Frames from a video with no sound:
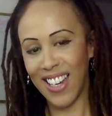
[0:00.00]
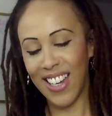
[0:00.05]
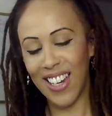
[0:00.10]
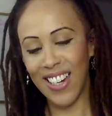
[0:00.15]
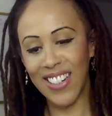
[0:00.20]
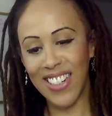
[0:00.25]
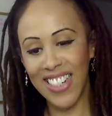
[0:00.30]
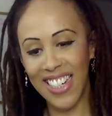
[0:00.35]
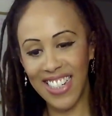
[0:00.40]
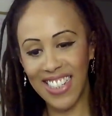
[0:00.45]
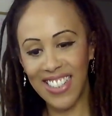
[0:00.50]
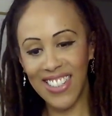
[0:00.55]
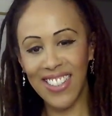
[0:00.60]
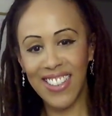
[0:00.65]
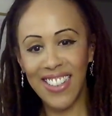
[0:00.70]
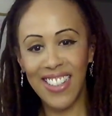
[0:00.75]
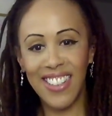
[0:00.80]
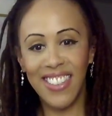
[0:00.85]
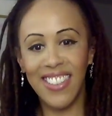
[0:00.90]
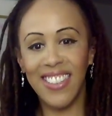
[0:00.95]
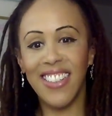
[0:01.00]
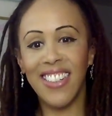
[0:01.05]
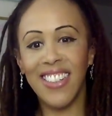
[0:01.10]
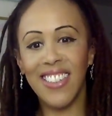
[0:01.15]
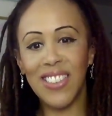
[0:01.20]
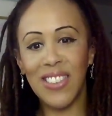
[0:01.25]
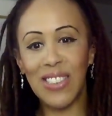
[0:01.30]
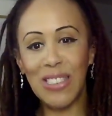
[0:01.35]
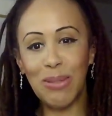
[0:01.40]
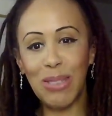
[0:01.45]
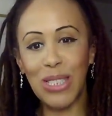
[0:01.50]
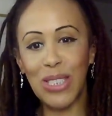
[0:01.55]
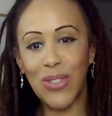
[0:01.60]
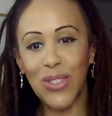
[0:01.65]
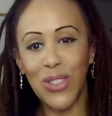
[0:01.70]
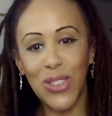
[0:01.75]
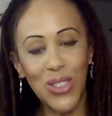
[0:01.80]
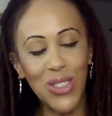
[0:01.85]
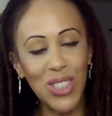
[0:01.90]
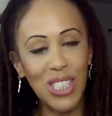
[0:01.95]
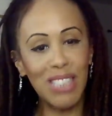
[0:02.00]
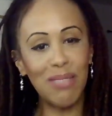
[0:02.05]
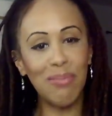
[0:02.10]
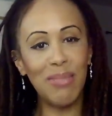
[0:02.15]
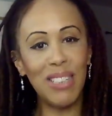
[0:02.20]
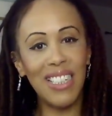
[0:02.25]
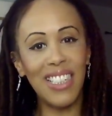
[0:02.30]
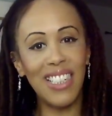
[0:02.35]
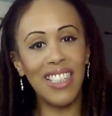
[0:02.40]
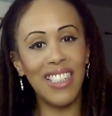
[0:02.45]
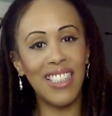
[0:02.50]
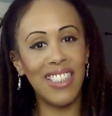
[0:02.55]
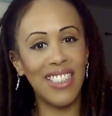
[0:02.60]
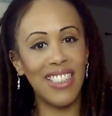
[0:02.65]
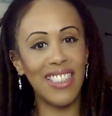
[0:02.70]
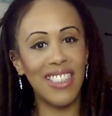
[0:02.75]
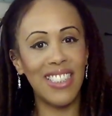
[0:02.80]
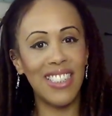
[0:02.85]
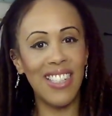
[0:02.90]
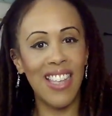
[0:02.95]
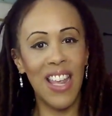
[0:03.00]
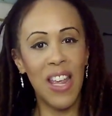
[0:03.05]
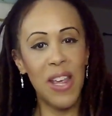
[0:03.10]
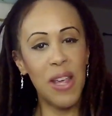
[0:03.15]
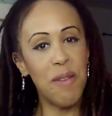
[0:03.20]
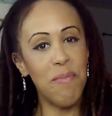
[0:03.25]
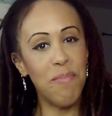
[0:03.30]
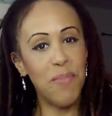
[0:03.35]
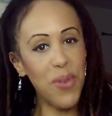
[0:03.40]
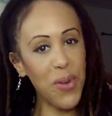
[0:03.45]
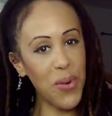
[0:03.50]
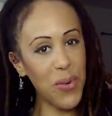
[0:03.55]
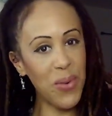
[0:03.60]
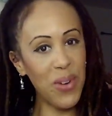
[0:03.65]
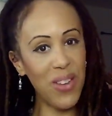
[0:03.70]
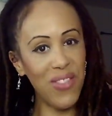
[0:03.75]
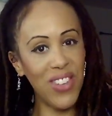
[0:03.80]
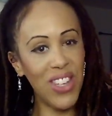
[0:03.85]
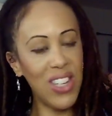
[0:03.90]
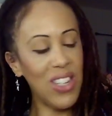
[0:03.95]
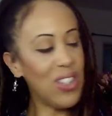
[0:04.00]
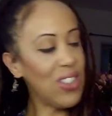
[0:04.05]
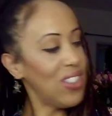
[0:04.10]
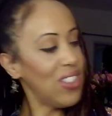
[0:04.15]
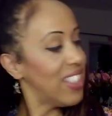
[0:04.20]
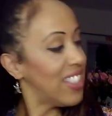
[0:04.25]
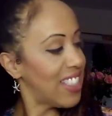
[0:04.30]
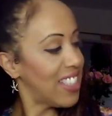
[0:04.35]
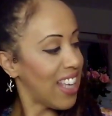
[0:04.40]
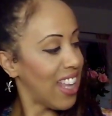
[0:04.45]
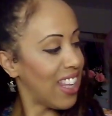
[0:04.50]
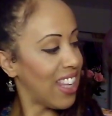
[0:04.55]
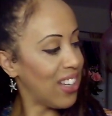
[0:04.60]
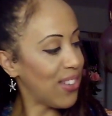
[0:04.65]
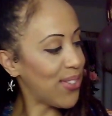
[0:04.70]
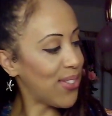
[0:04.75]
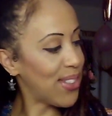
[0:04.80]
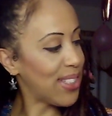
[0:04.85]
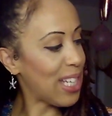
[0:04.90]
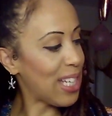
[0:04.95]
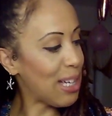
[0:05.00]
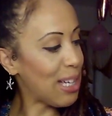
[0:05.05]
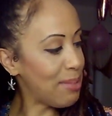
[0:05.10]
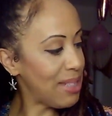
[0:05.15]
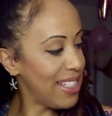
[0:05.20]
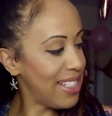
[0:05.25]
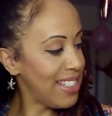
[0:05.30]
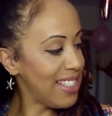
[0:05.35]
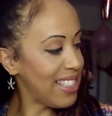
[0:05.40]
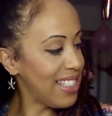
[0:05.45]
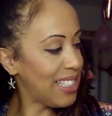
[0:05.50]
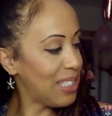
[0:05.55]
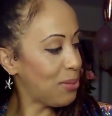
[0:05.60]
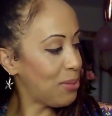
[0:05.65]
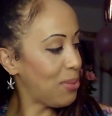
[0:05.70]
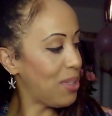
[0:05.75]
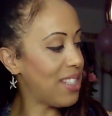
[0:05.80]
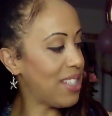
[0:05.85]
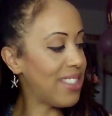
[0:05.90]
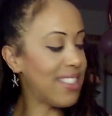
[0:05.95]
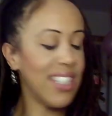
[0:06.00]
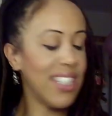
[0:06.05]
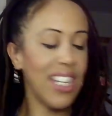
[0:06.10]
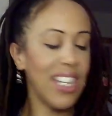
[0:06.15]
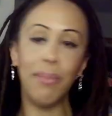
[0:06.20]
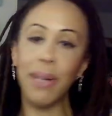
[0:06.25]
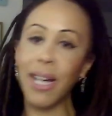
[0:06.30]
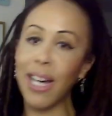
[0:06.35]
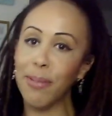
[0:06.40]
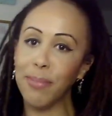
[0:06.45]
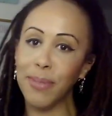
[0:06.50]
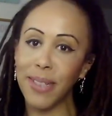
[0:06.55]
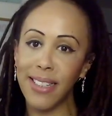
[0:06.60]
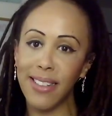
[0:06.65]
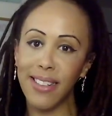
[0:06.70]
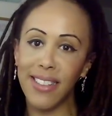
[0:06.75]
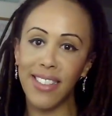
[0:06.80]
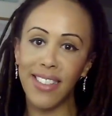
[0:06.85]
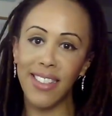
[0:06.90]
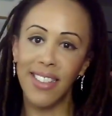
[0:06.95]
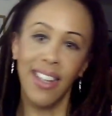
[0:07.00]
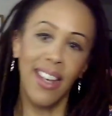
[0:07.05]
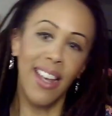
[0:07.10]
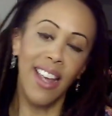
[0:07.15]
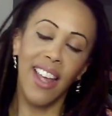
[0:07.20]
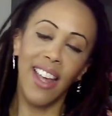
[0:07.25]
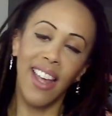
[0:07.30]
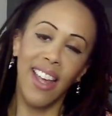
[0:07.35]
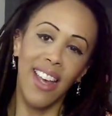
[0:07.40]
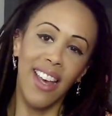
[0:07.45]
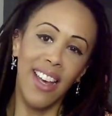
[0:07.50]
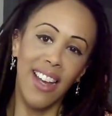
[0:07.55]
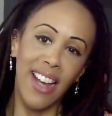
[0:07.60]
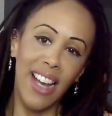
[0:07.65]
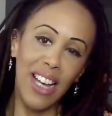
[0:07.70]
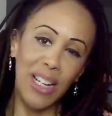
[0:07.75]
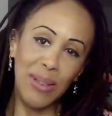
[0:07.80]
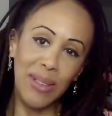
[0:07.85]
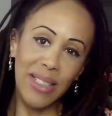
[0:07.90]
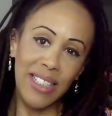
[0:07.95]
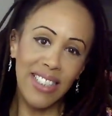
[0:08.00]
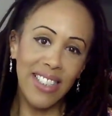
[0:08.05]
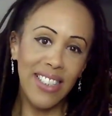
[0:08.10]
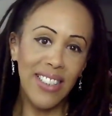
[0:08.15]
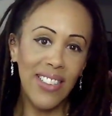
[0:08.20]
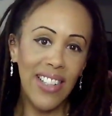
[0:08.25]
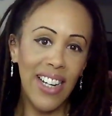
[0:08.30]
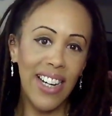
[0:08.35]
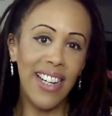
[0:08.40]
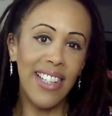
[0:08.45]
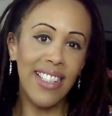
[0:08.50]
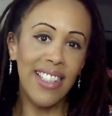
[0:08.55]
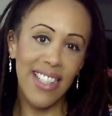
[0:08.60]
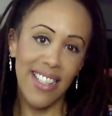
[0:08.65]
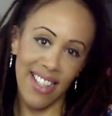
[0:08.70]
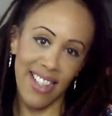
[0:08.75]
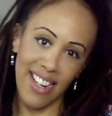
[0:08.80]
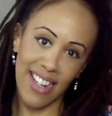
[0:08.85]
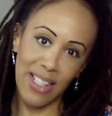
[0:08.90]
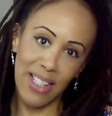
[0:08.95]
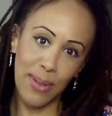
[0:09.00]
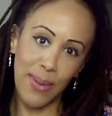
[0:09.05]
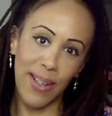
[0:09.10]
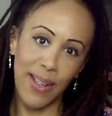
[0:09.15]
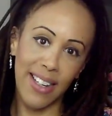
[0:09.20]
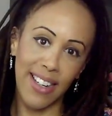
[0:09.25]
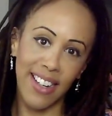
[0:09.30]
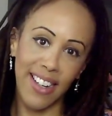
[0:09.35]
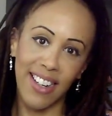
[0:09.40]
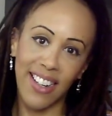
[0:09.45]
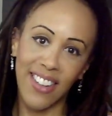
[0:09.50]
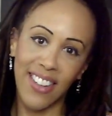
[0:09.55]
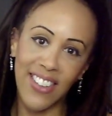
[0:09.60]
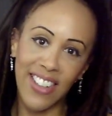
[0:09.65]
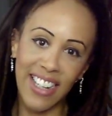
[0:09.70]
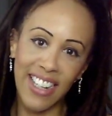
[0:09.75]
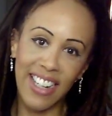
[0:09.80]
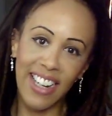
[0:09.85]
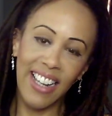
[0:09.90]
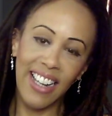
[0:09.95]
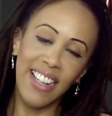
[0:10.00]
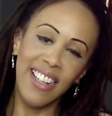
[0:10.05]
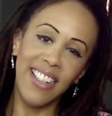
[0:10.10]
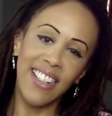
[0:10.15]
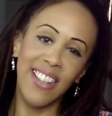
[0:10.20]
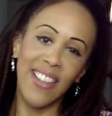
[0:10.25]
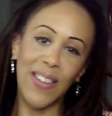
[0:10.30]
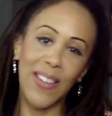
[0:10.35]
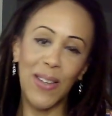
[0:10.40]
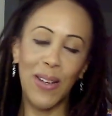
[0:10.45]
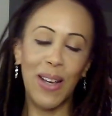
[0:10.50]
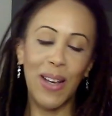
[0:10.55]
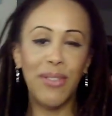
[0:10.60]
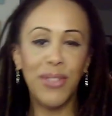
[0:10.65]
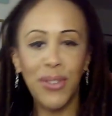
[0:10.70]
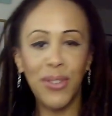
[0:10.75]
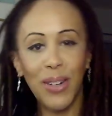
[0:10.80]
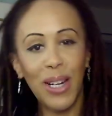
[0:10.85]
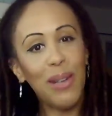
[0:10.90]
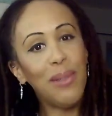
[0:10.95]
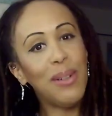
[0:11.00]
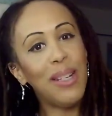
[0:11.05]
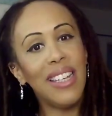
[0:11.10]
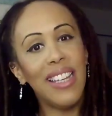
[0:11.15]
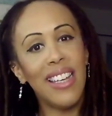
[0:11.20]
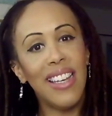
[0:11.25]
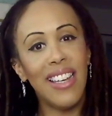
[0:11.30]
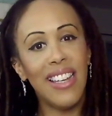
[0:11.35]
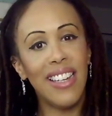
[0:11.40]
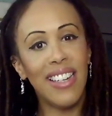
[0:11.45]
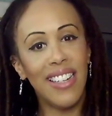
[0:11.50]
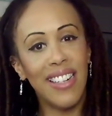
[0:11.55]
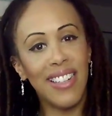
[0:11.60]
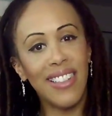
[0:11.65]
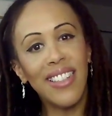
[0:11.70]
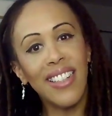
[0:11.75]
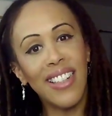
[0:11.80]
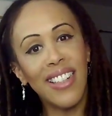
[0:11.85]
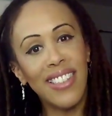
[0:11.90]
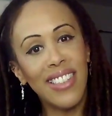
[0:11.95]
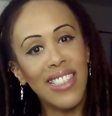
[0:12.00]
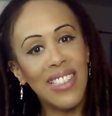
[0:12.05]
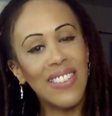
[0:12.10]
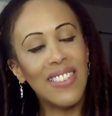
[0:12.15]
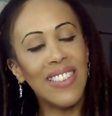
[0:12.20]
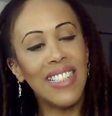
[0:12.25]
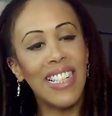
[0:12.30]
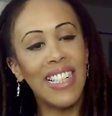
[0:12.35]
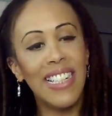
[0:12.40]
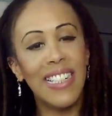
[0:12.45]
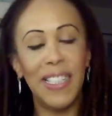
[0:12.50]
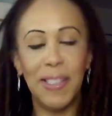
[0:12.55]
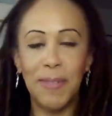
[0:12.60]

All right, so thank you guys so much for joining me in this book review, Selling for Dummies with Tom Hopkins, and I will see you guys in the next one, okay? So have a great weekend, and until I see you again,